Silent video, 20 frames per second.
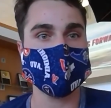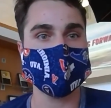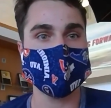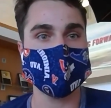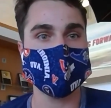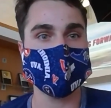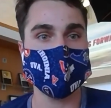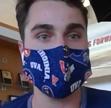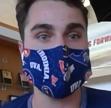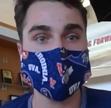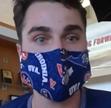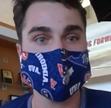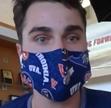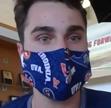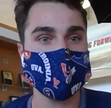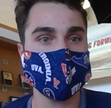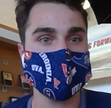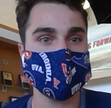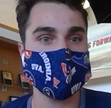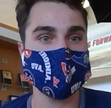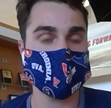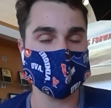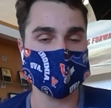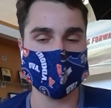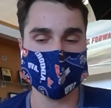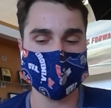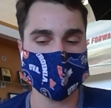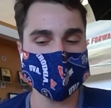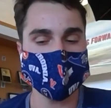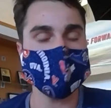We
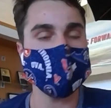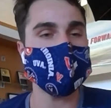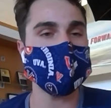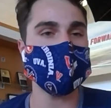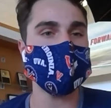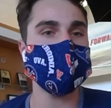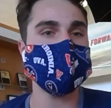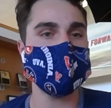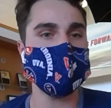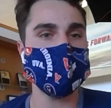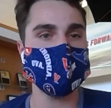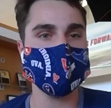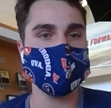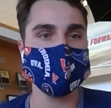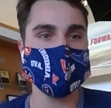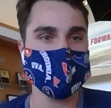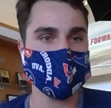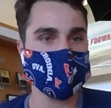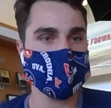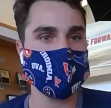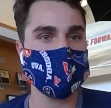need people with